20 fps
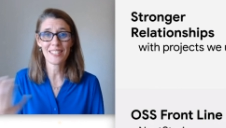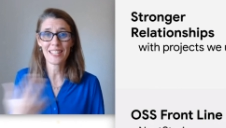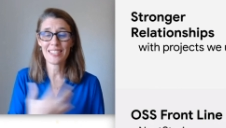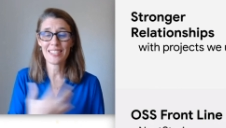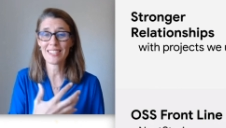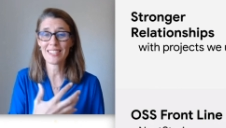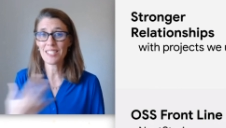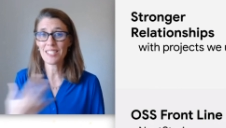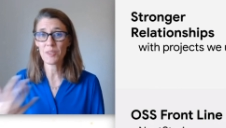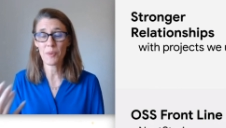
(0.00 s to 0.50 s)

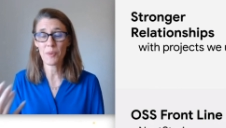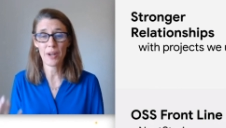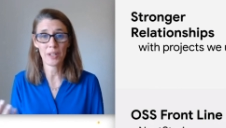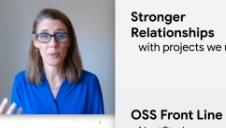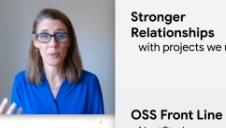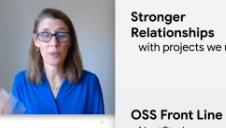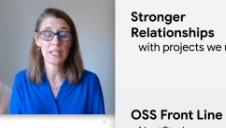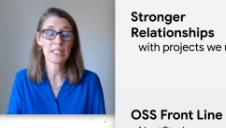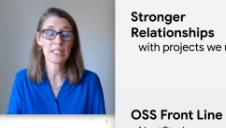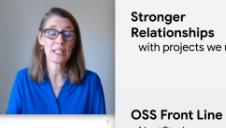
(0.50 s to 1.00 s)
like this
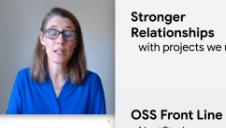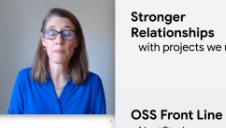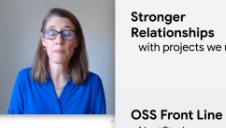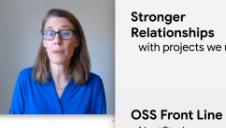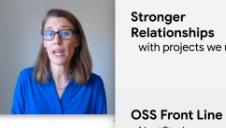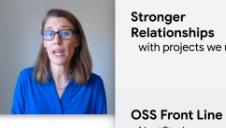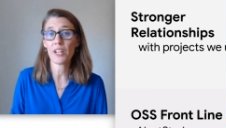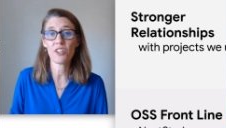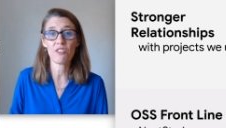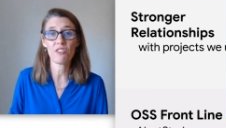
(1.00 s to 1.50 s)
one. We did it
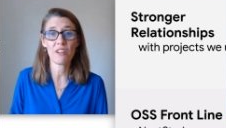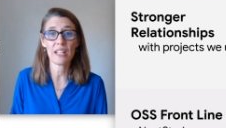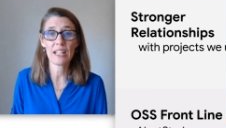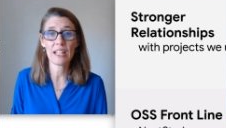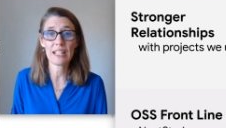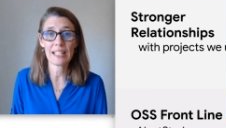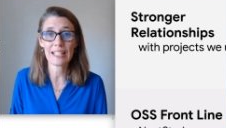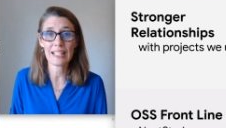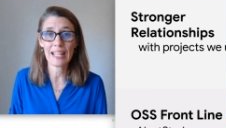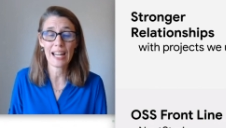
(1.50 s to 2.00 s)
by
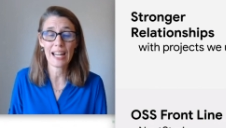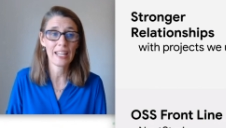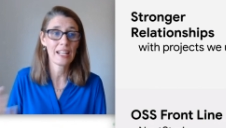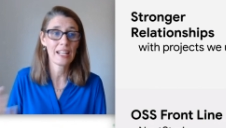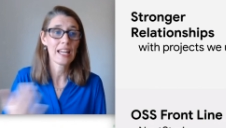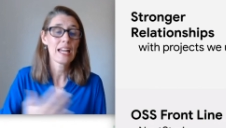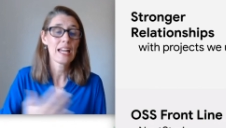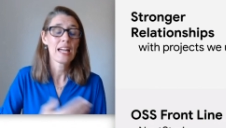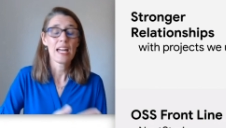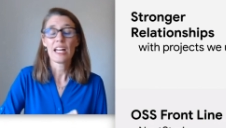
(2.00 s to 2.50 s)
creating a
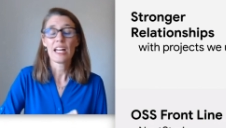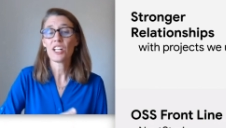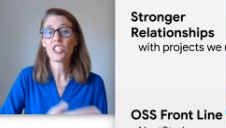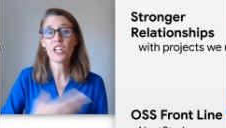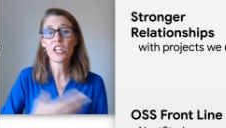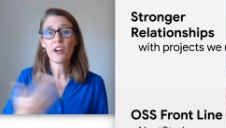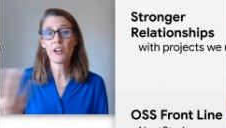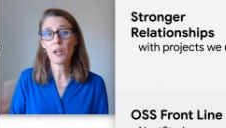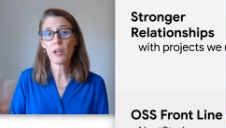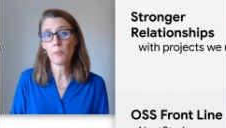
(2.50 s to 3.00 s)
guide and
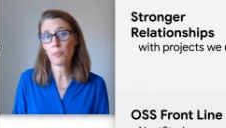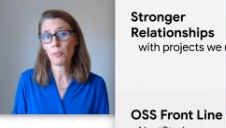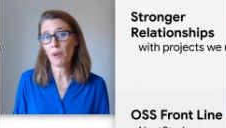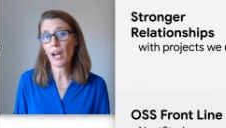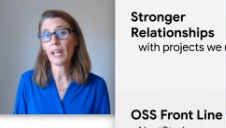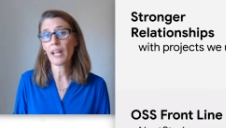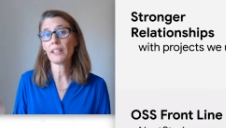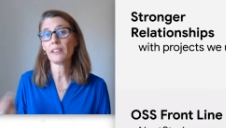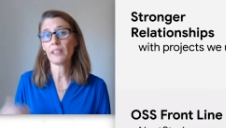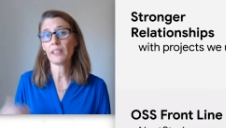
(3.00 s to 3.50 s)
sharing it
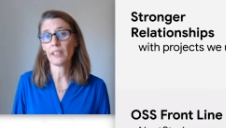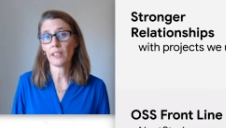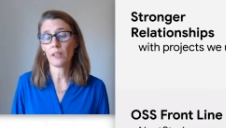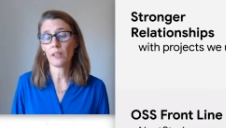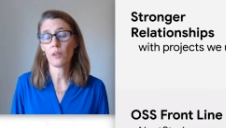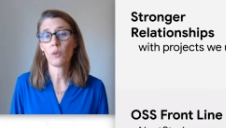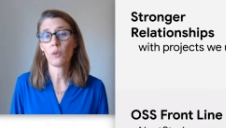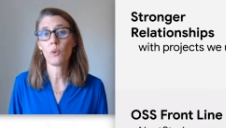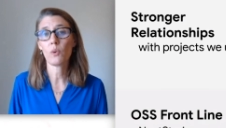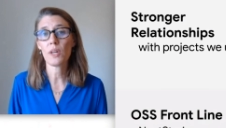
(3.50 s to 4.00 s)
broadly
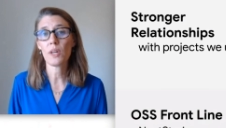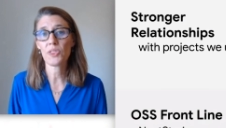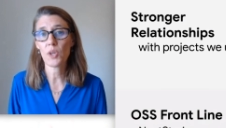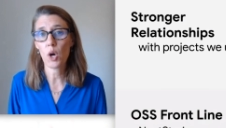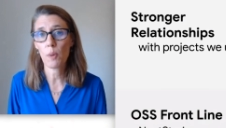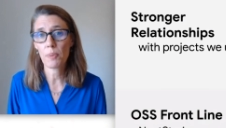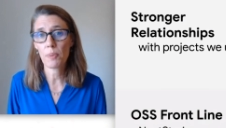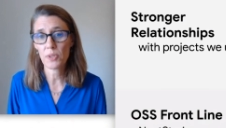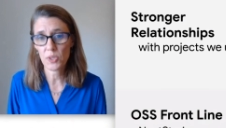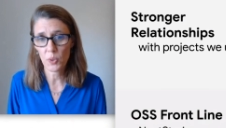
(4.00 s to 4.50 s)
with the
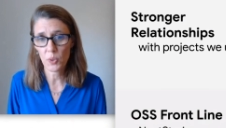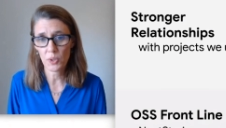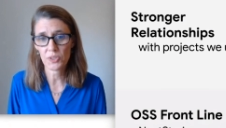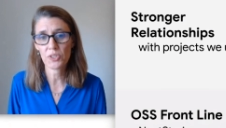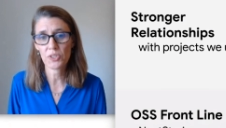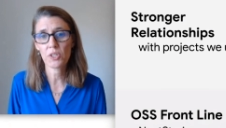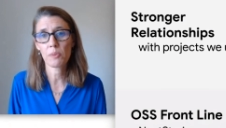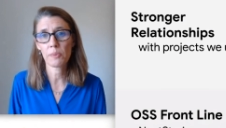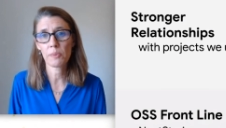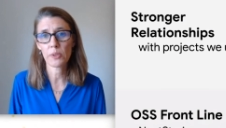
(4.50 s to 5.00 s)
open
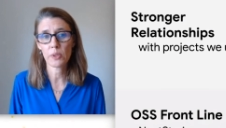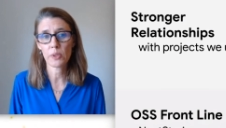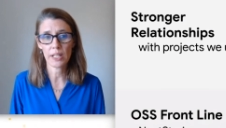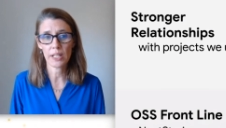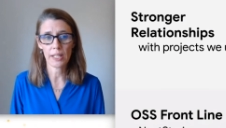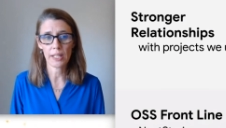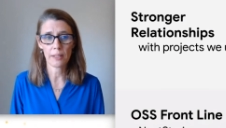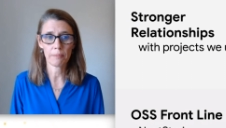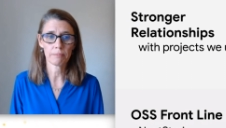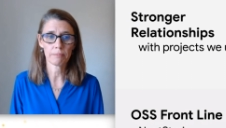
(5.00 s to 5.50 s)
source
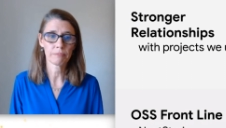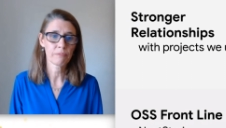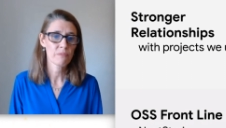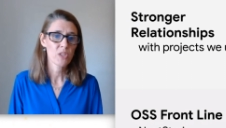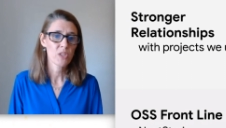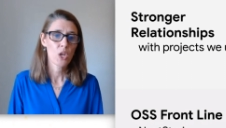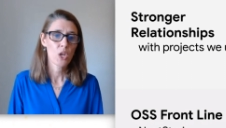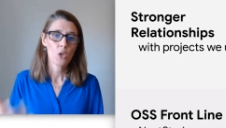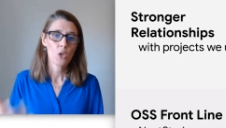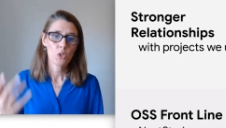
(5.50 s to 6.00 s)
community.
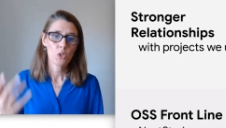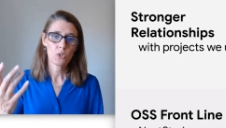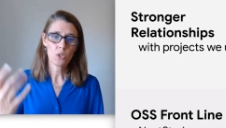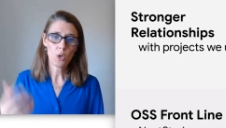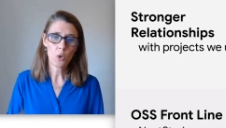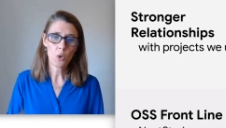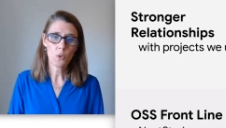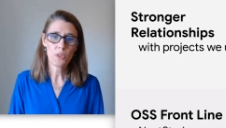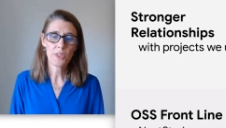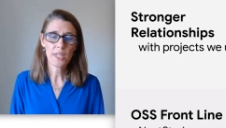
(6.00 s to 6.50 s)

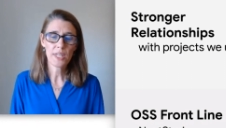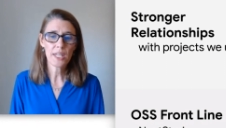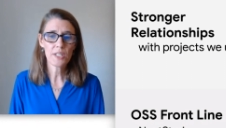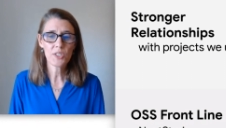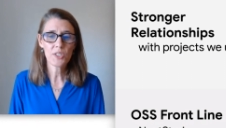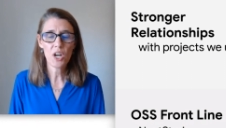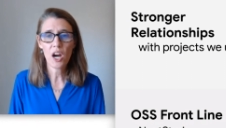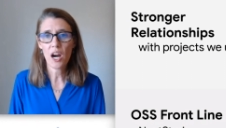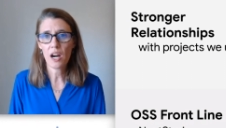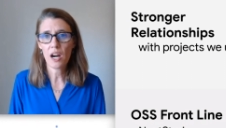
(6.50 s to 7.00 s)
So
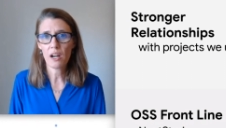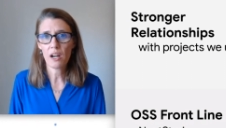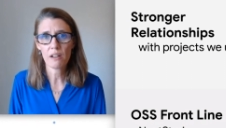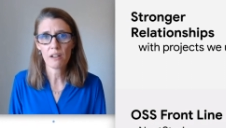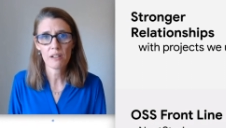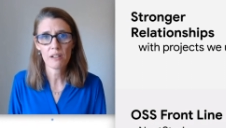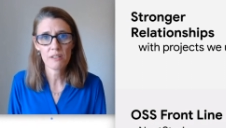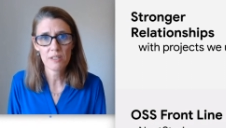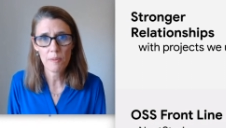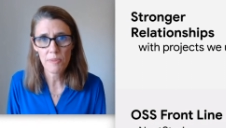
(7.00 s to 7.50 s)
these
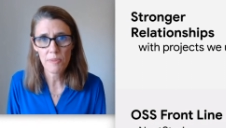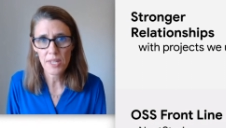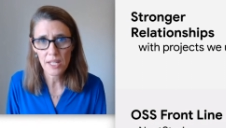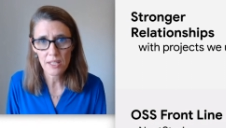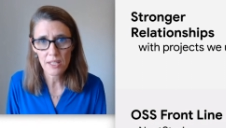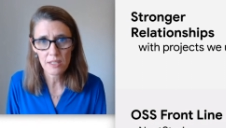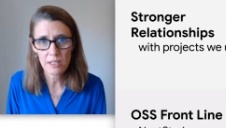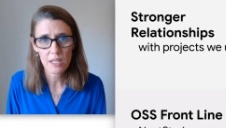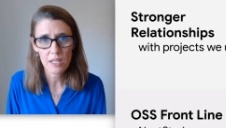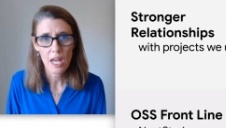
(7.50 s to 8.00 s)
are some
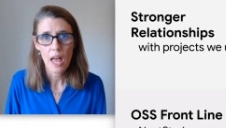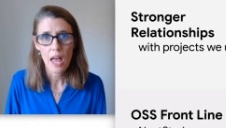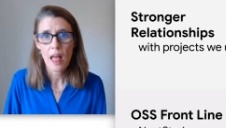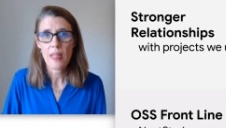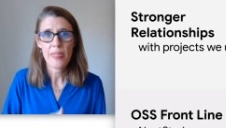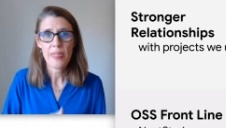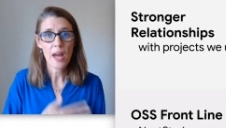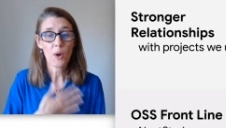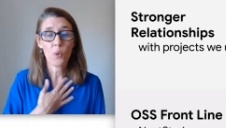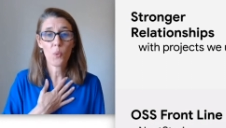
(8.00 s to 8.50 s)
things
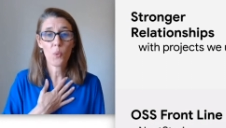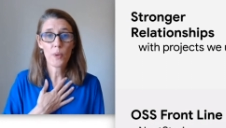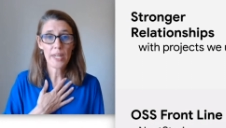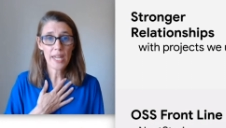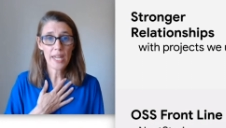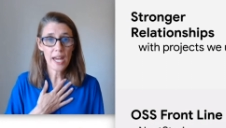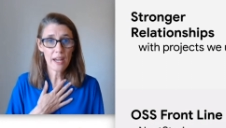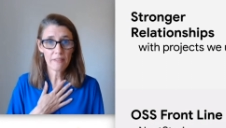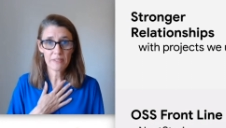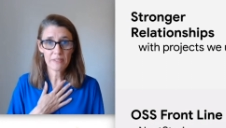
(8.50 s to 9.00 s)
that we
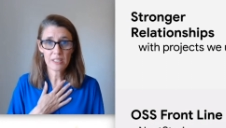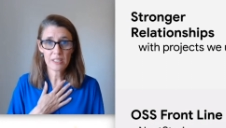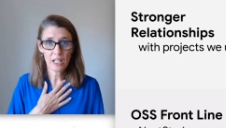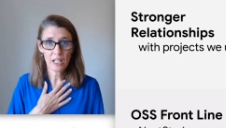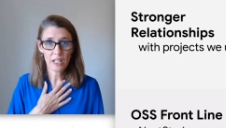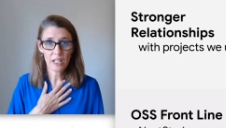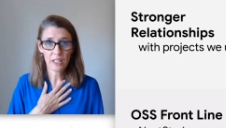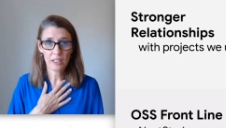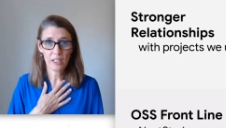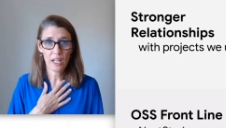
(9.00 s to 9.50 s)
have
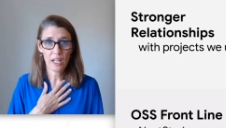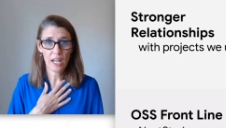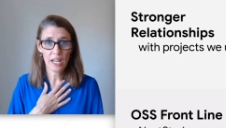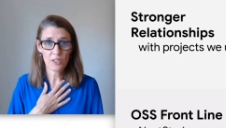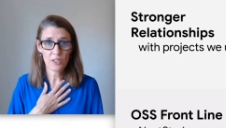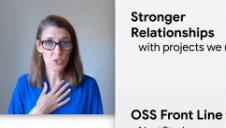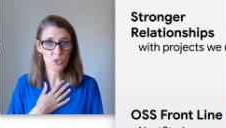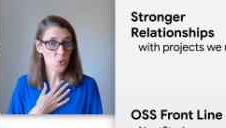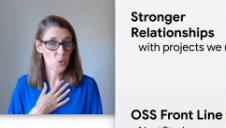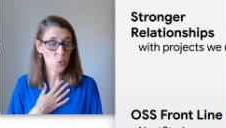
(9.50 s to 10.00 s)
done
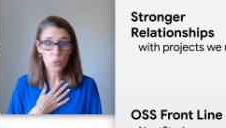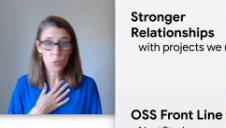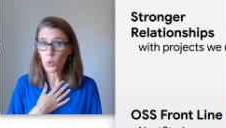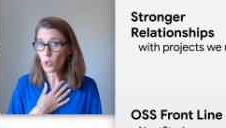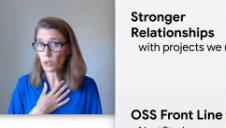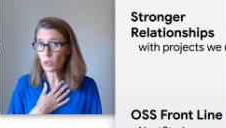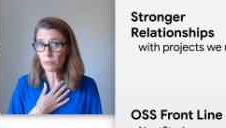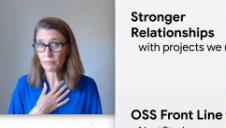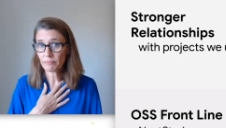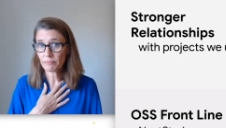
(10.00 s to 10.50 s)
as
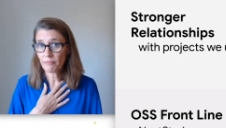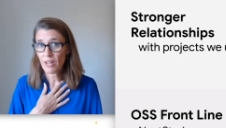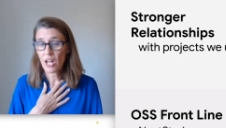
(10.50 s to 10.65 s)
Google